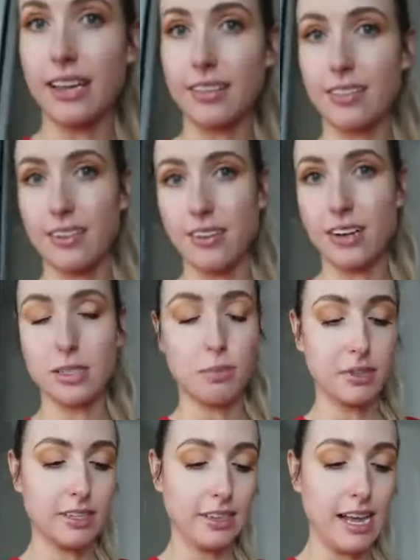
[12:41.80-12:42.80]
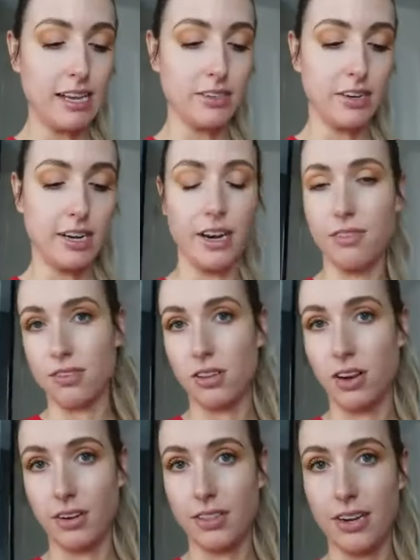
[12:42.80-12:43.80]
like they're not supposed to last on here for
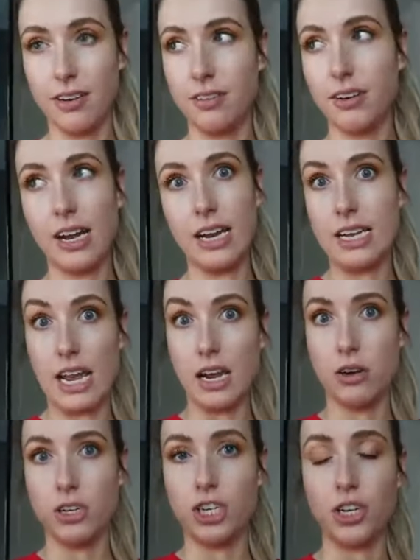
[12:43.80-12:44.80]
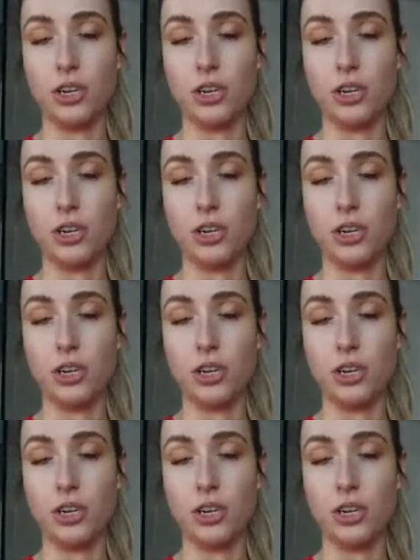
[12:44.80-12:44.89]
longer than a day or